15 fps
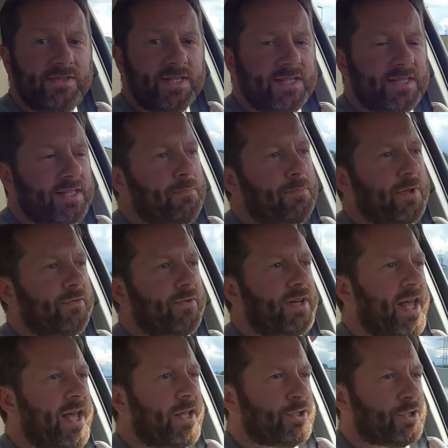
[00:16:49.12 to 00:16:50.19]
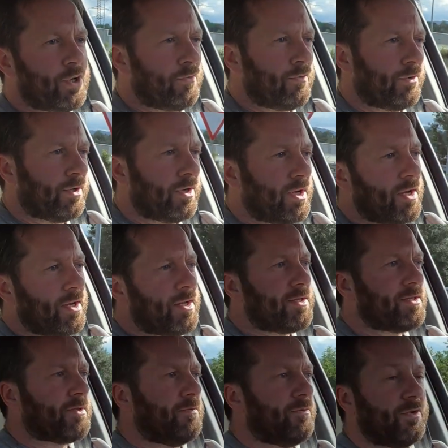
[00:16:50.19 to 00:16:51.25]
this a bit of an edge over
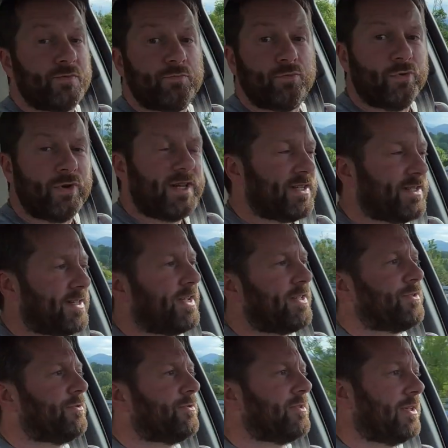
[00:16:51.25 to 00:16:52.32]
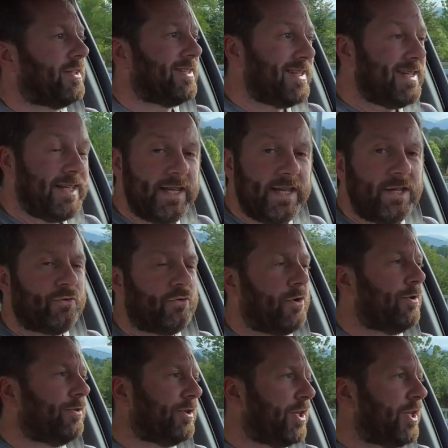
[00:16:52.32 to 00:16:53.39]
some of its predecessors, like the
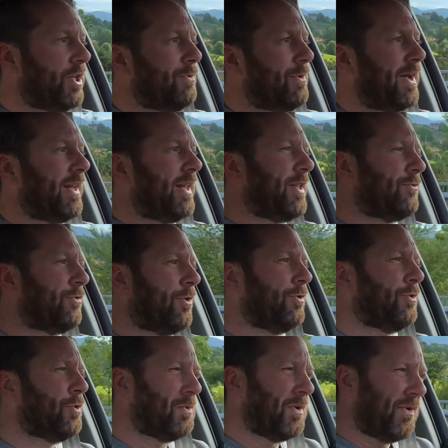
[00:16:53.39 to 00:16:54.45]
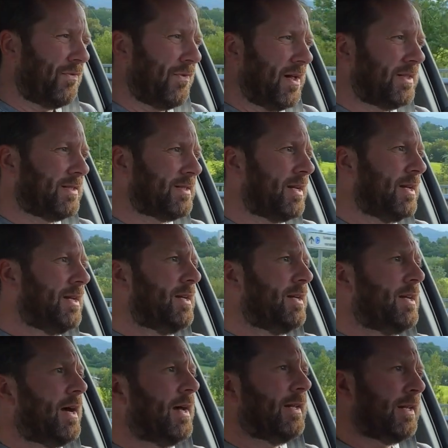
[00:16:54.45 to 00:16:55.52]
e-tron. The Q8 e-tron always felt
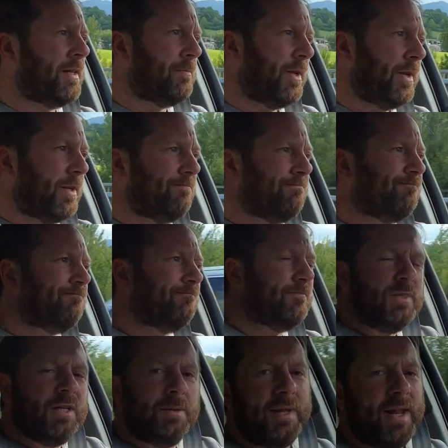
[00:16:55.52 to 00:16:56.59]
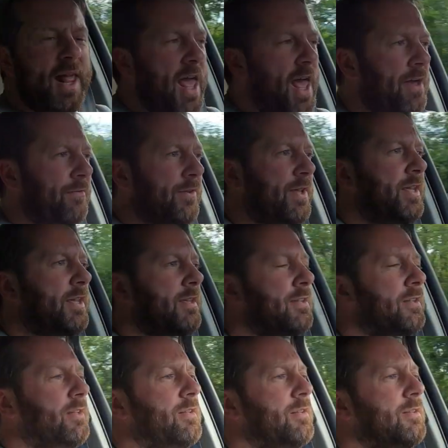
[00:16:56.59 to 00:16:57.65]
a little bit heavy,
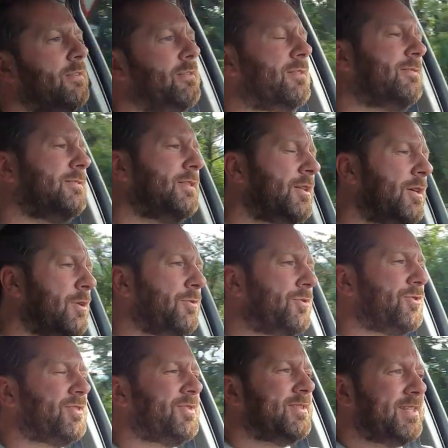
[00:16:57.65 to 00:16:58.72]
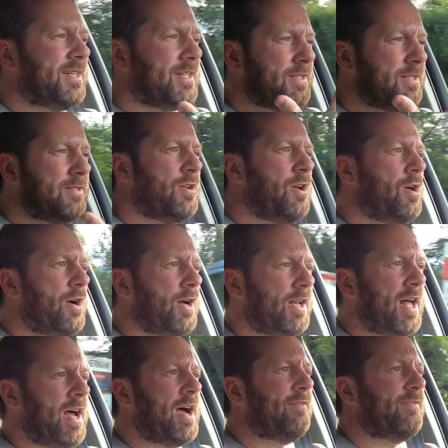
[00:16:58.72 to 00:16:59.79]
you know, it just didn't kind
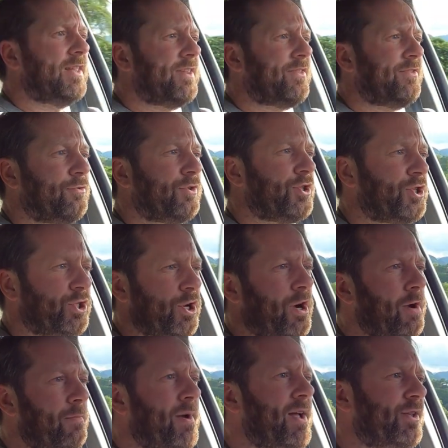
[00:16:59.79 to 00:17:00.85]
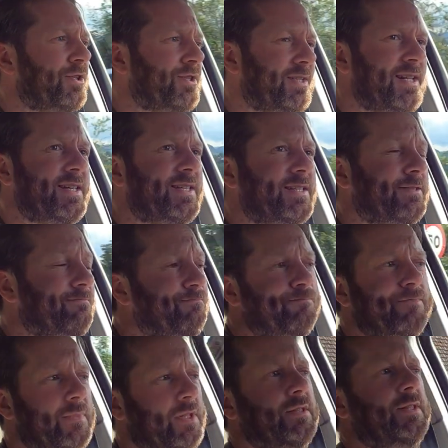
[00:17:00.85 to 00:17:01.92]
of have that of sharp edge. This
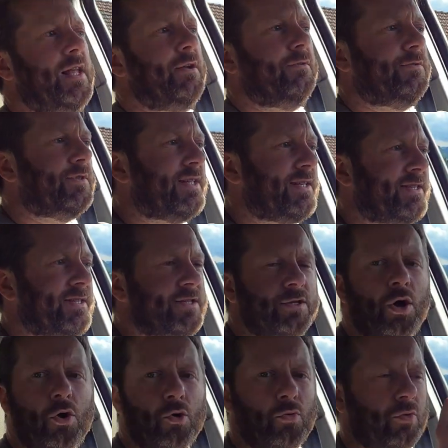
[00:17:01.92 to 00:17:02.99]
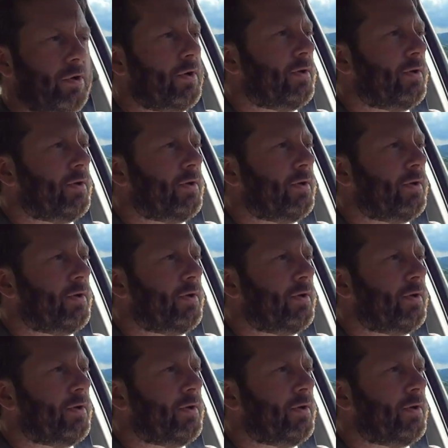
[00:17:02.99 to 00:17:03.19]
is no